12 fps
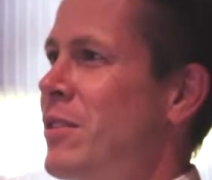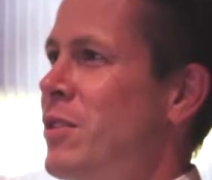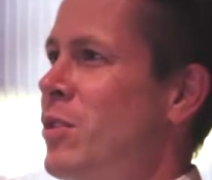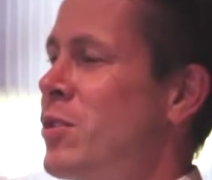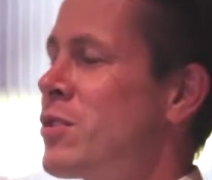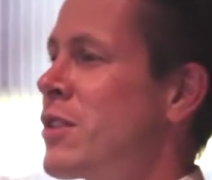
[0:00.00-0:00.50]

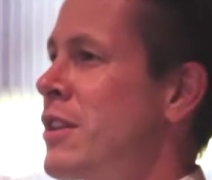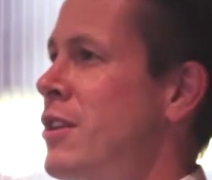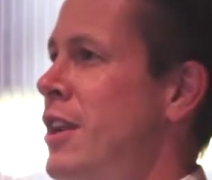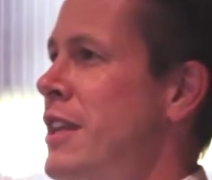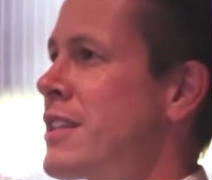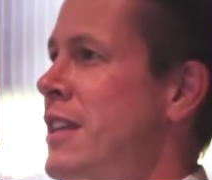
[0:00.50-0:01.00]
used in
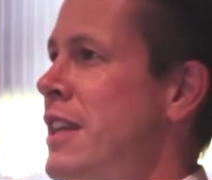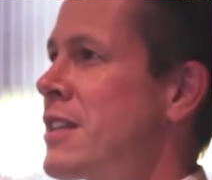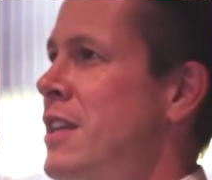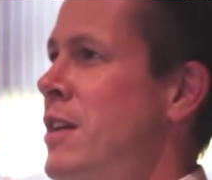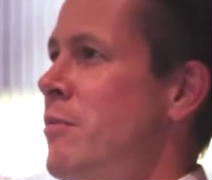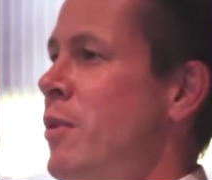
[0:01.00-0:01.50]
the United
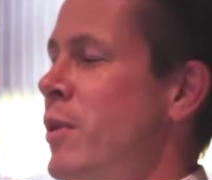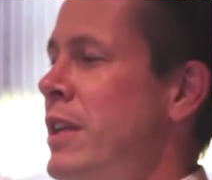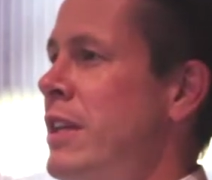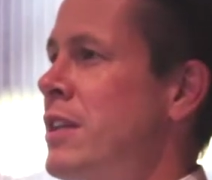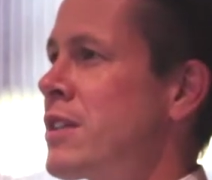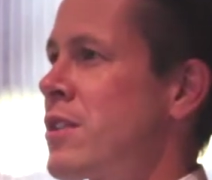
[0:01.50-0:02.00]
States, but we
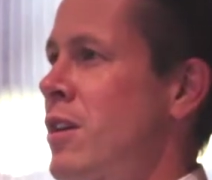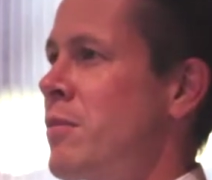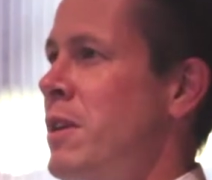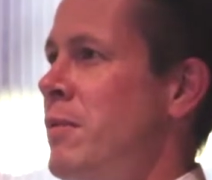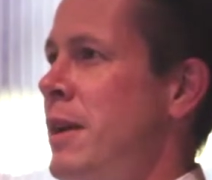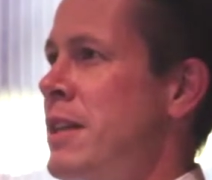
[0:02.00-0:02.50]
need to start
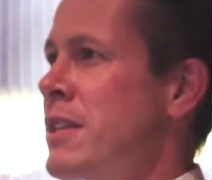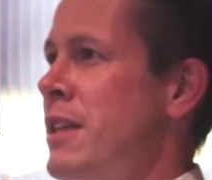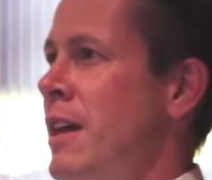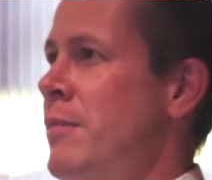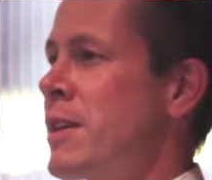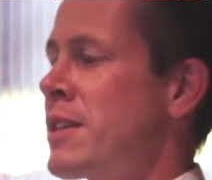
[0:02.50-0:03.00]

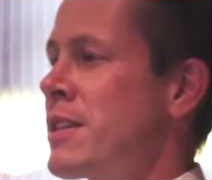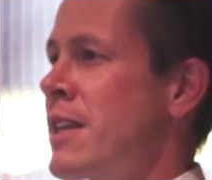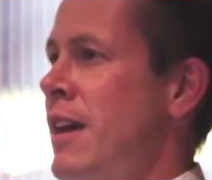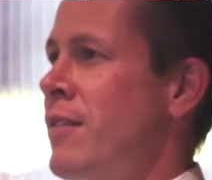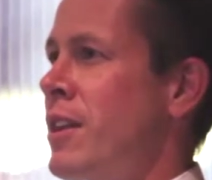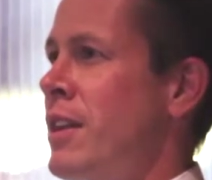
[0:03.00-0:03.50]
minimizing that because
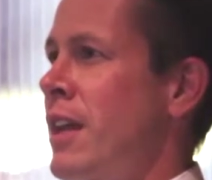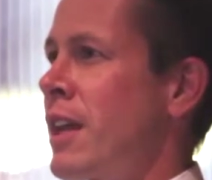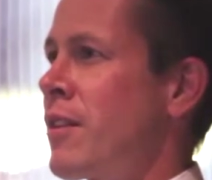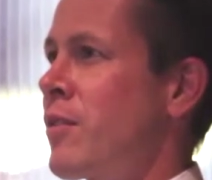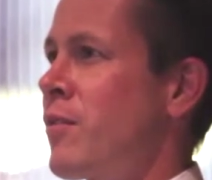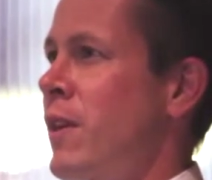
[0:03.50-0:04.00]
it's having a
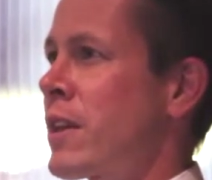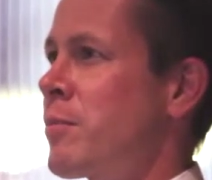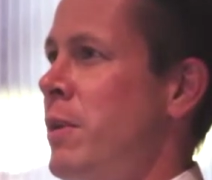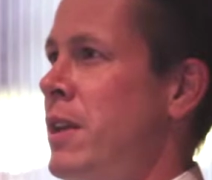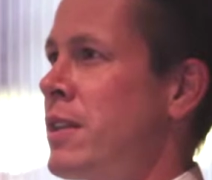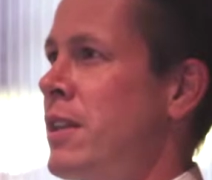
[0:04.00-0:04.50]
negative effect
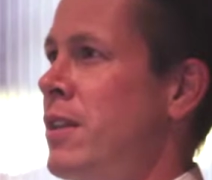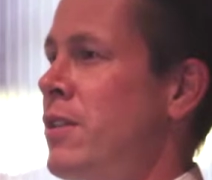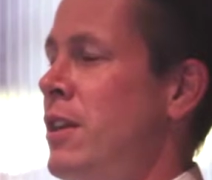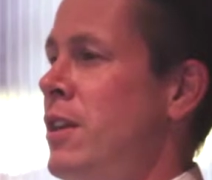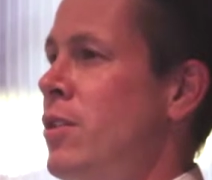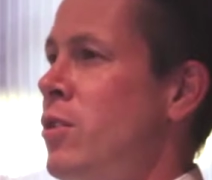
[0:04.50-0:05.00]
upon
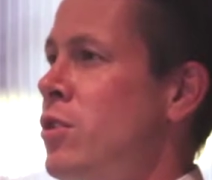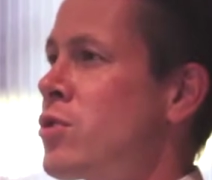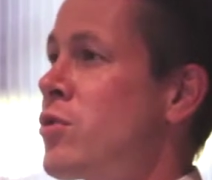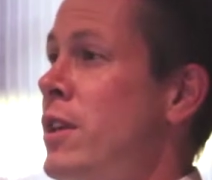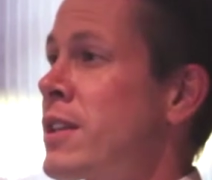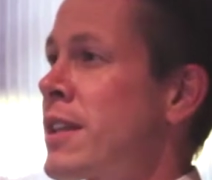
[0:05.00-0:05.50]
teeth.
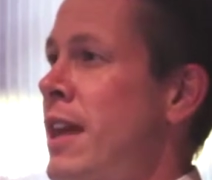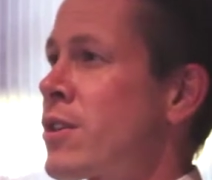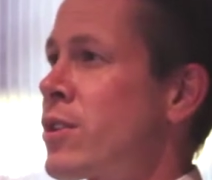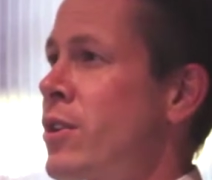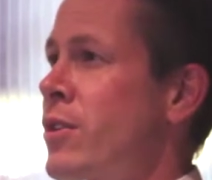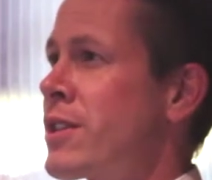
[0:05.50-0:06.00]
Those drinks
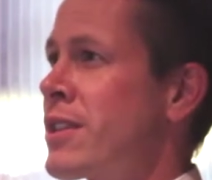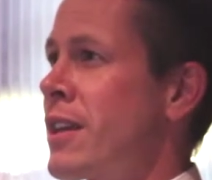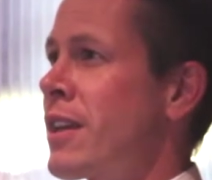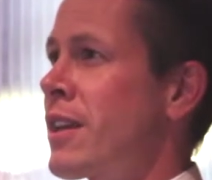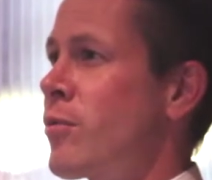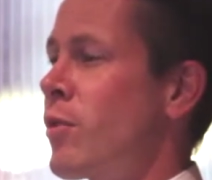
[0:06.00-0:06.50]
actually are
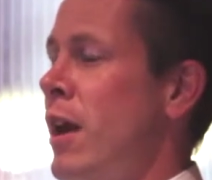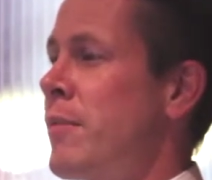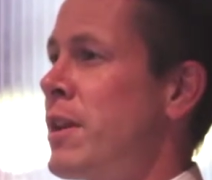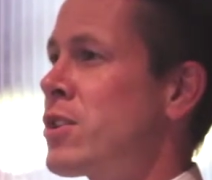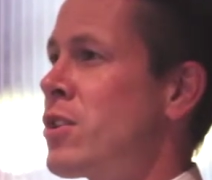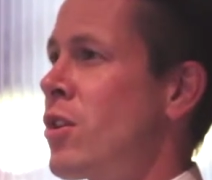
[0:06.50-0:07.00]
acidic, and
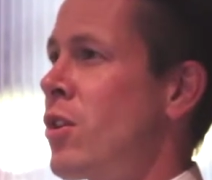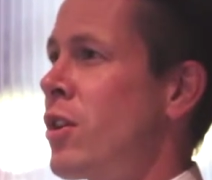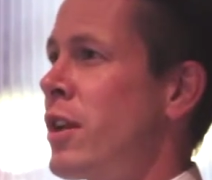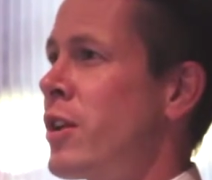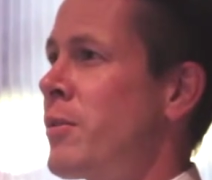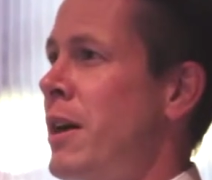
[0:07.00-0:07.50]
I mentioned
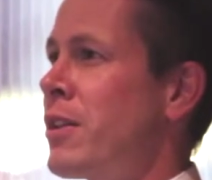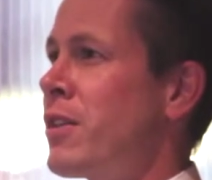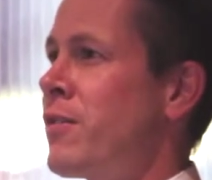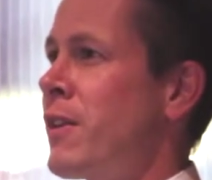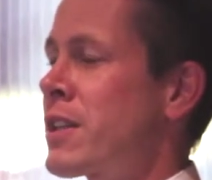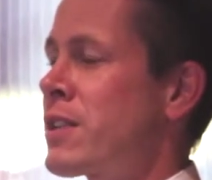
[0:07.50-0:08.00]
earlier about
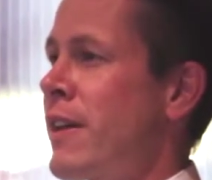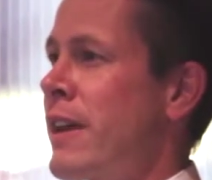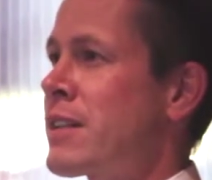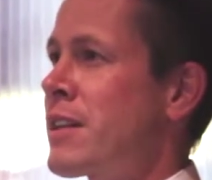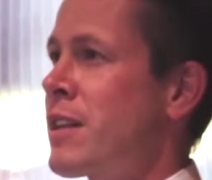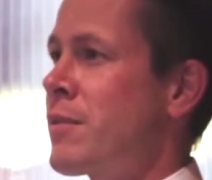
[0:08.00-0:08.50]
the effects of
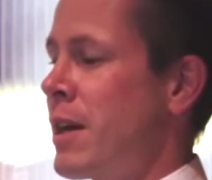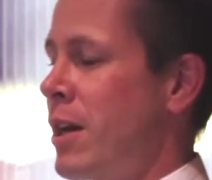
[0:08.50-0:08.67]
acid in the